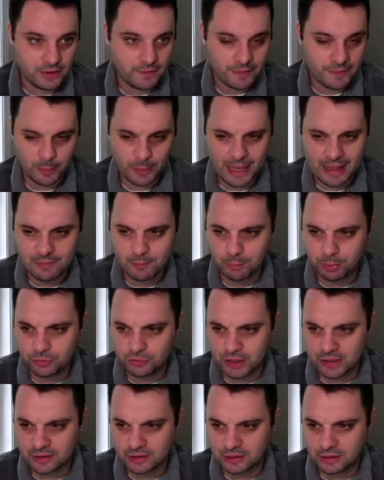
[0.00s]
Now, we have him
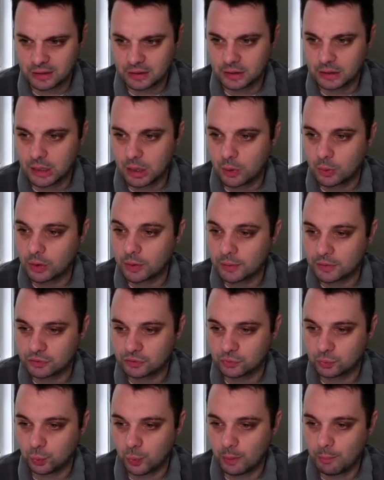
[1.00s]
projected a little lower at
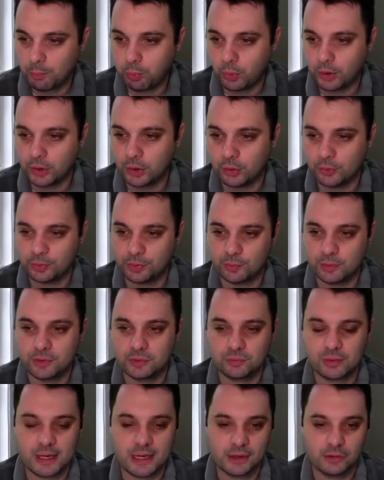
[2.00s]
just 1.03
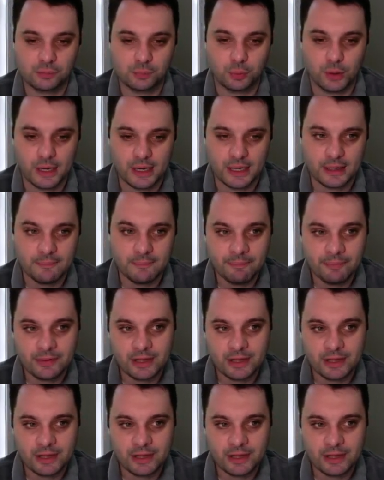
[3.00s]
strikeouts per inning.